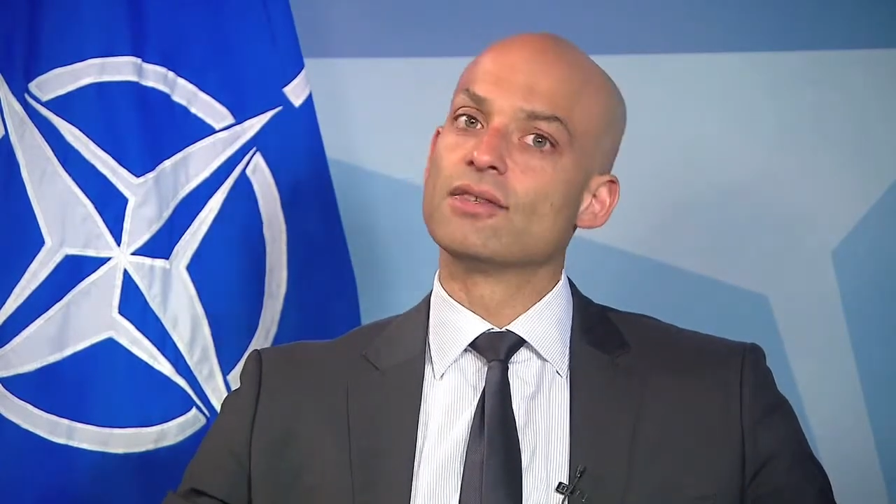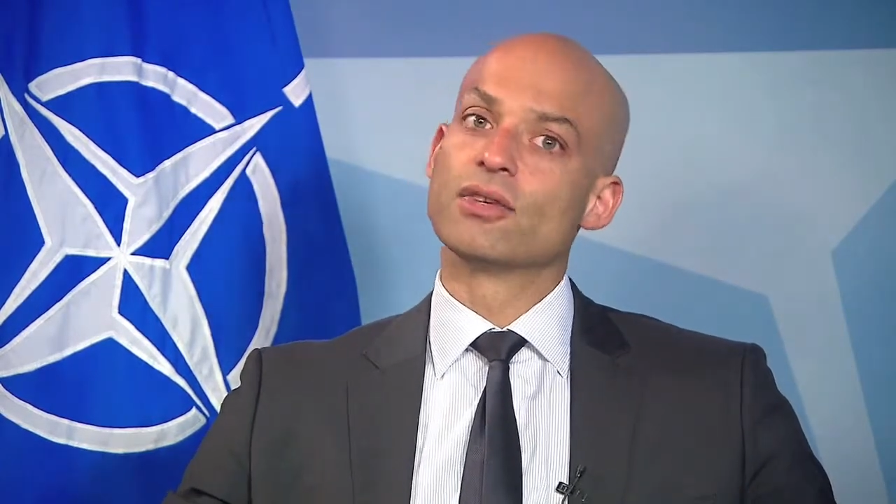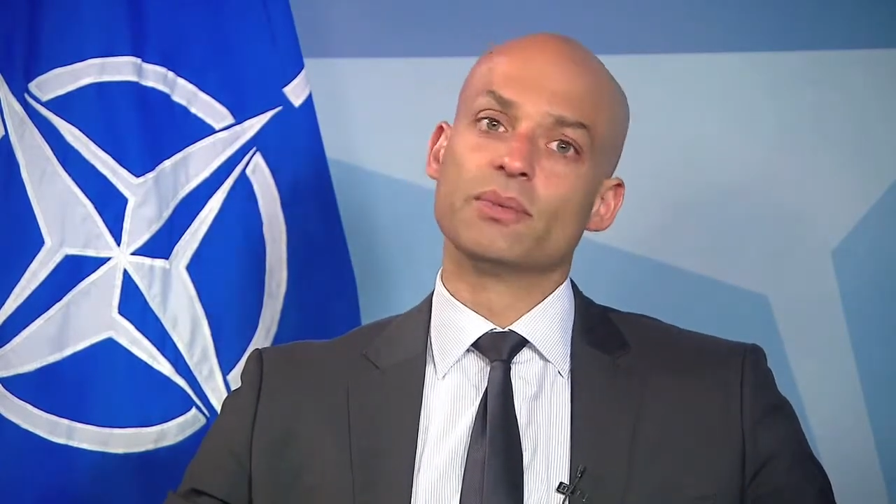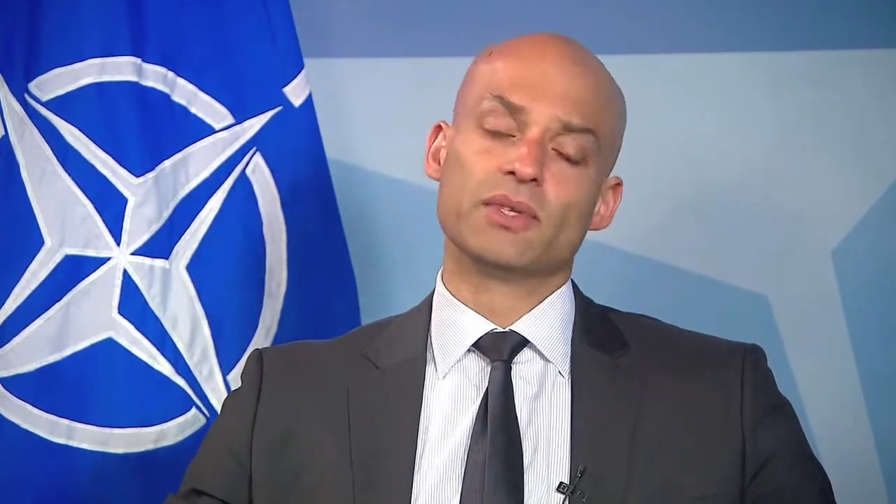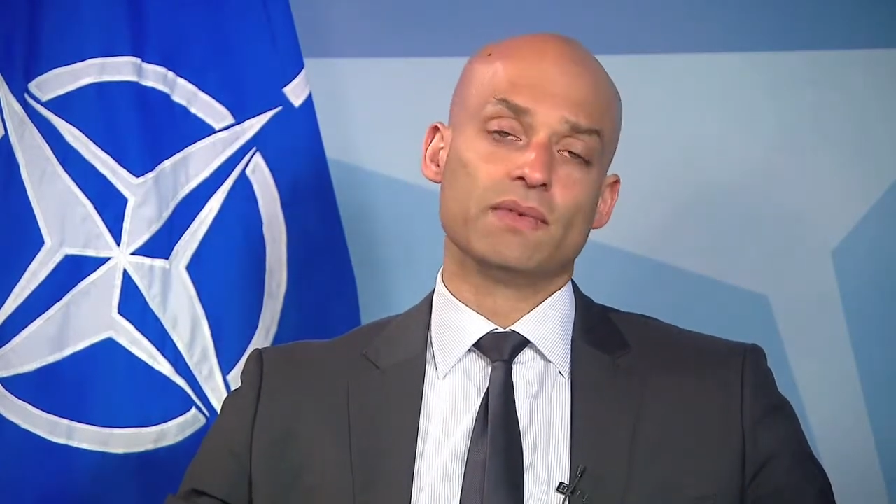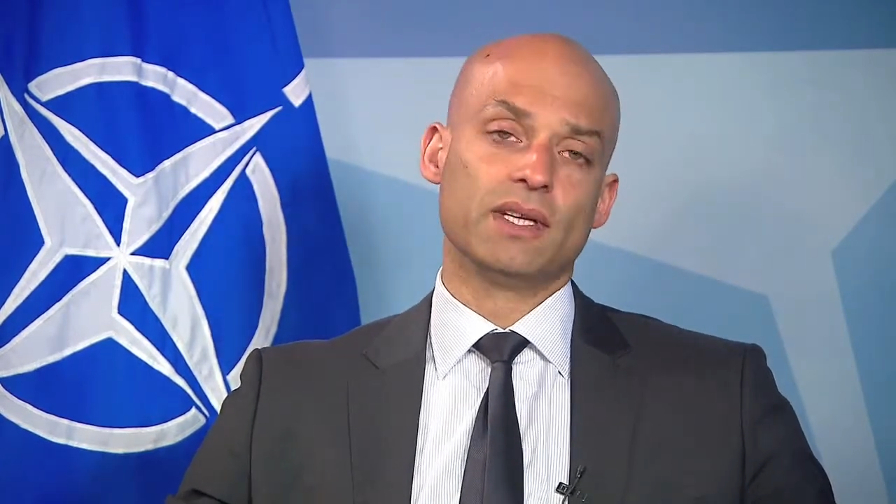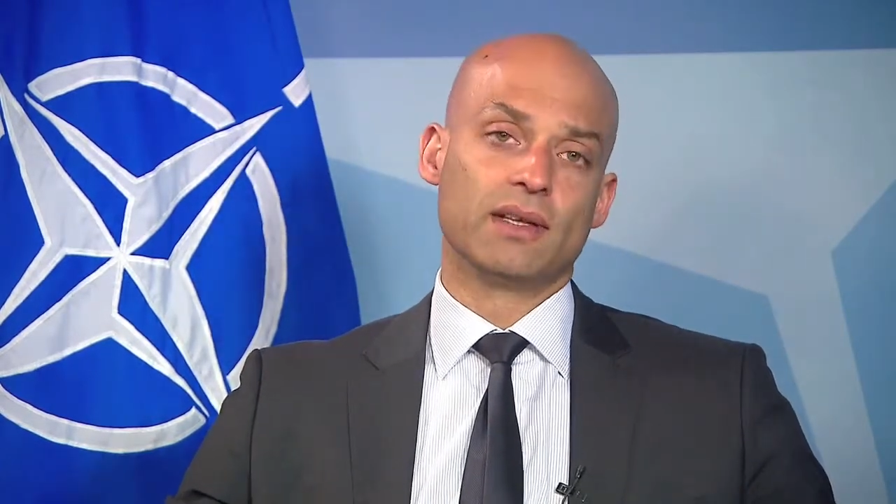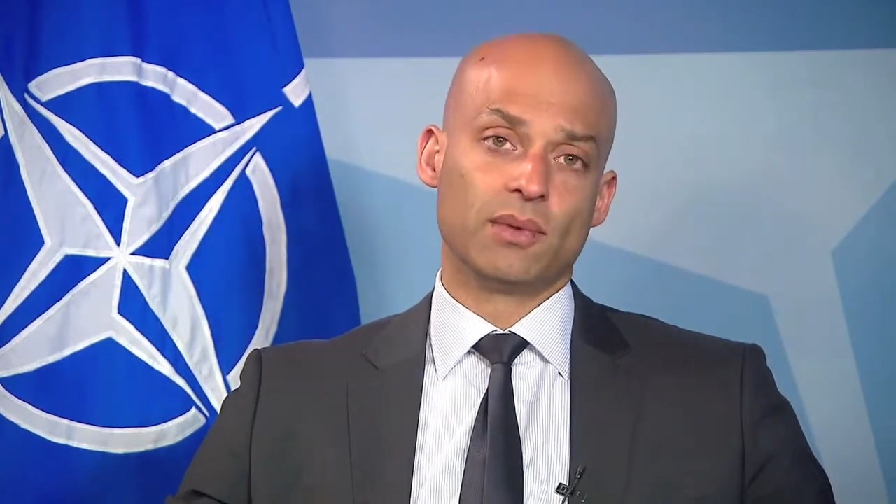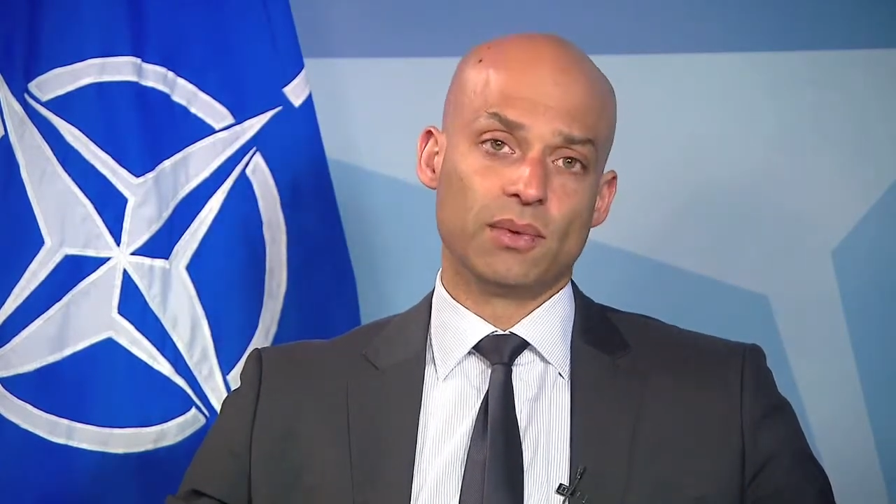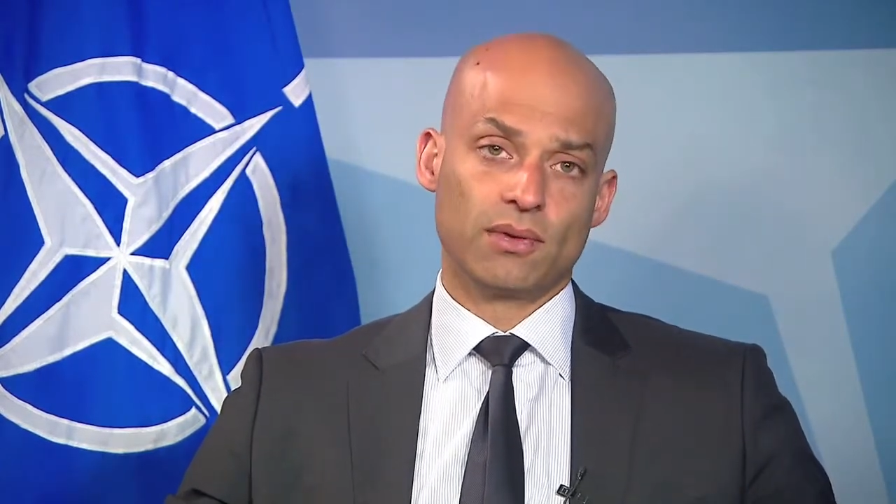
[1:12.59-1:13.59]
in terms of
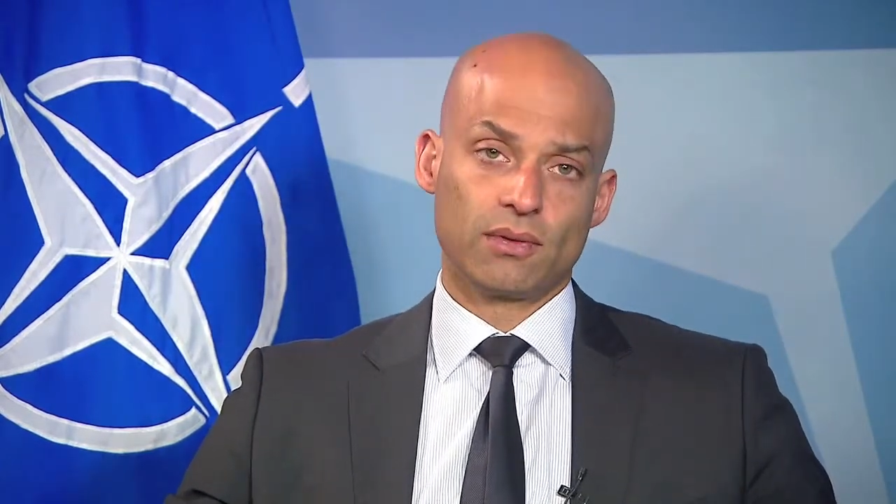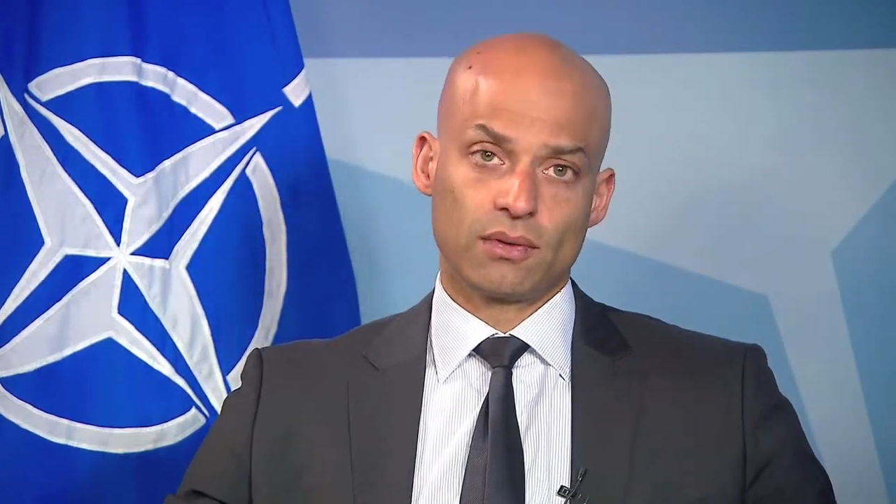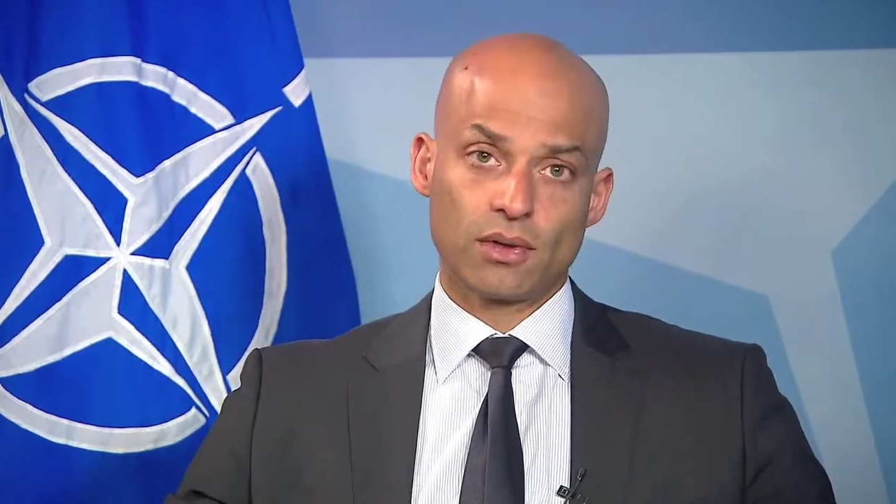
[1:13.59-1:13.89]
dealing with